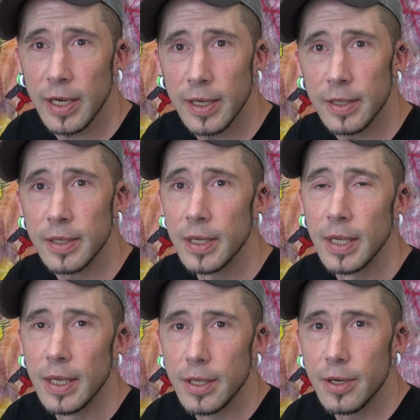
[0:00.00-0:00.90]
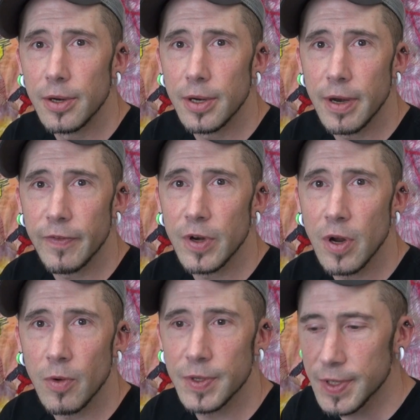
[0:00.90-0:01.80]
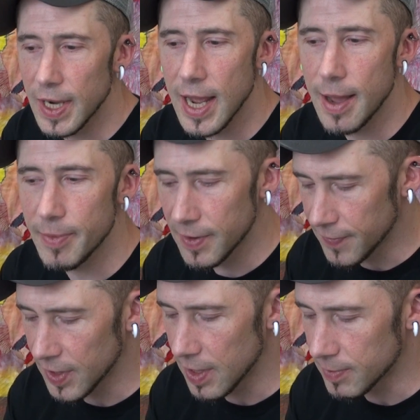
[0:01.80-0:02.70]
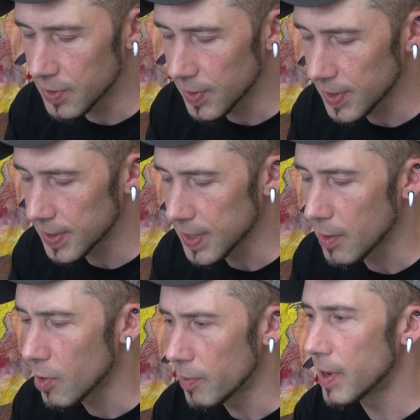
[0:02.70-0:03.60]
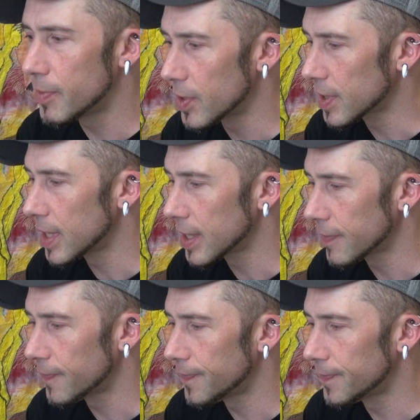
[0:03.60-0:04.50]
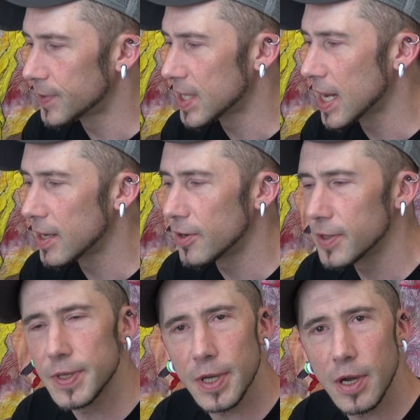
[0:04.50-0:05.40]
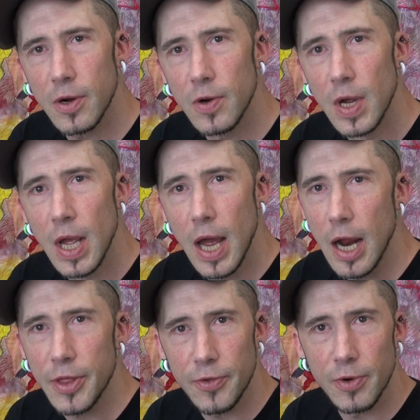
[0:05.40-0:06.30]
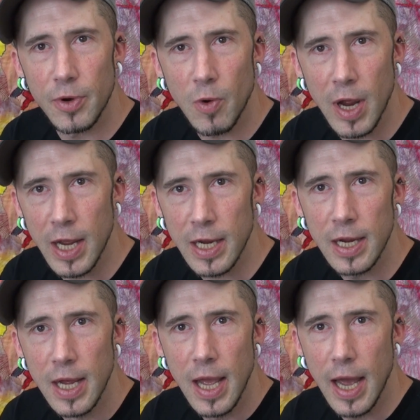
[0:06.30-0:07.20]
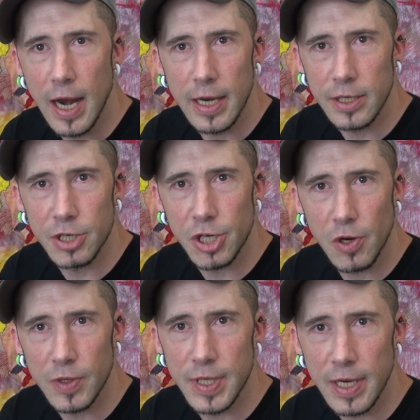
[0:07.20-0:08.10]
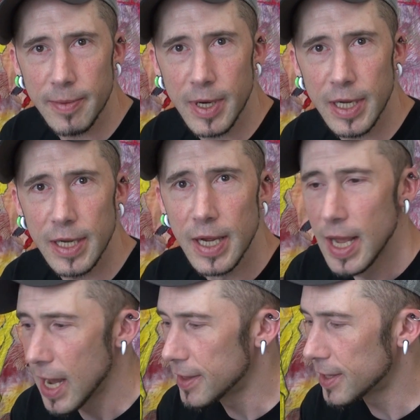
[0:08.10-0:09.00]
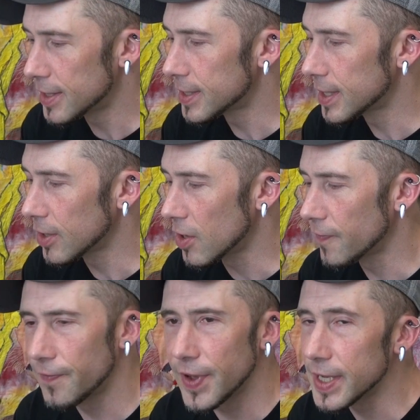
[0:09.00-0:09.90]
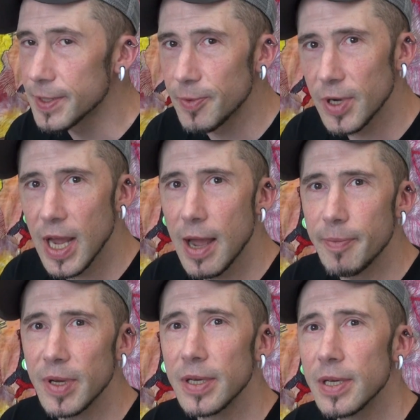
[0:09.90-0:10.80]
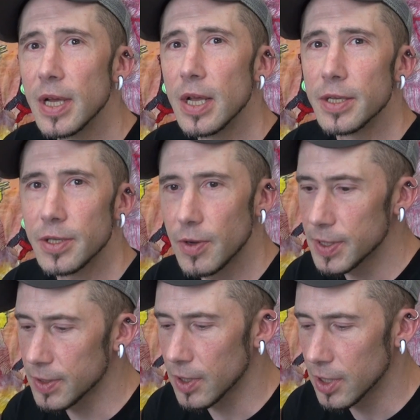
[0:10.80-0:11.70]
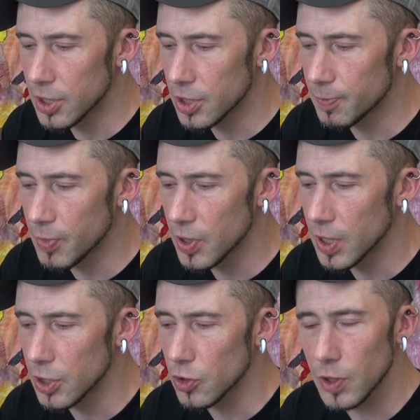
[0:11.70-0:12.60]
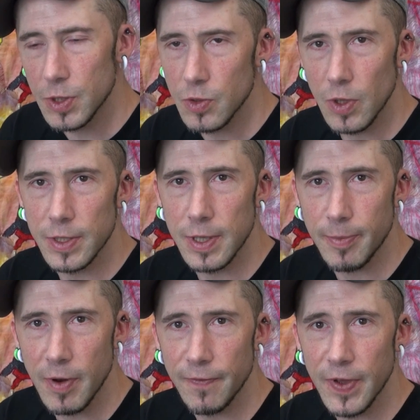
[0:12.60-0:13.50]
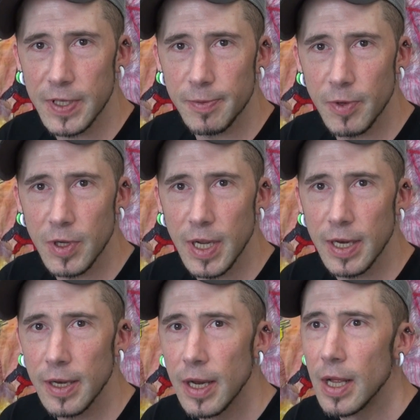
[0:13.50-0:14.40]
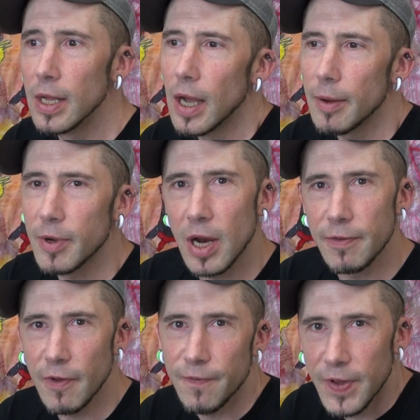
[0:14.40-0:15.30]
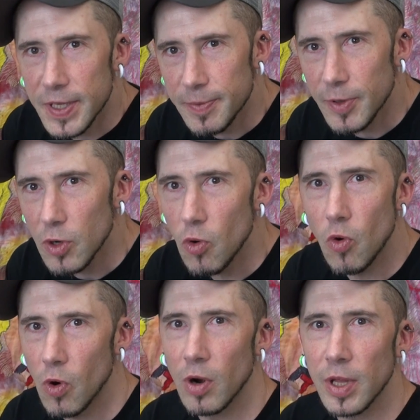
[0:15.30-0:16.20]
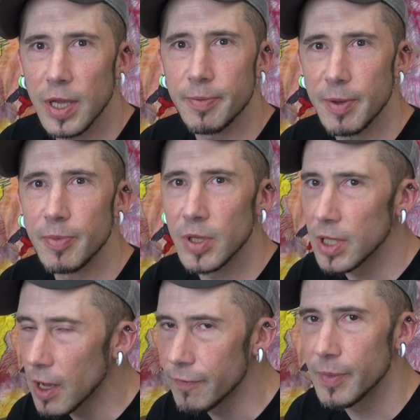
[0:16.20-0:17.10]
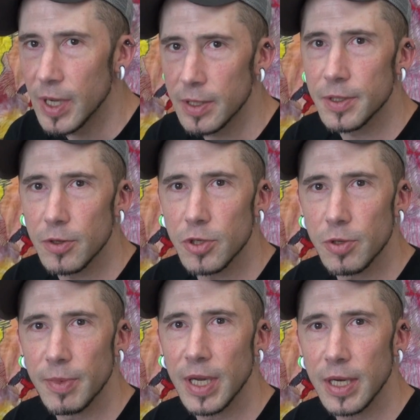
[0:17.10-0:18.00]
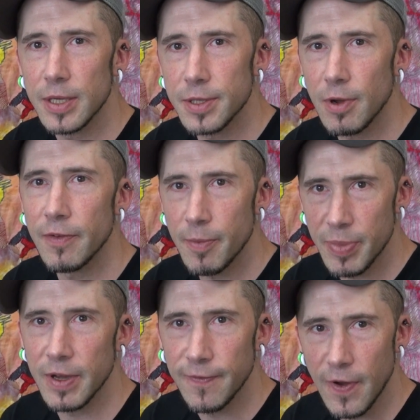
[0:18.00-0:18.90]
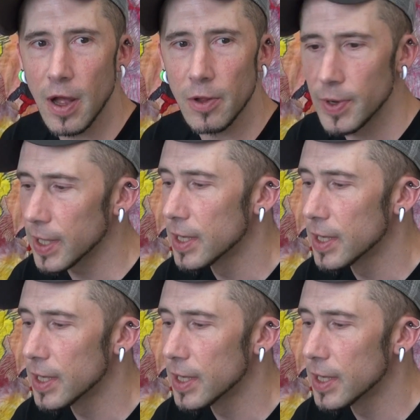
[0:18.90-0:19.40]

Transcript: And you never know what's going to happen if you keep doing things. I wrote my book like 10 years ago, and I threw it away, and I didn't show it to anybody. And then this thing called Facebook happened, so I started putting short stories up on Facebook, and I'm kind of a Facebook whore. Like, people love me on social media, so I have a big following.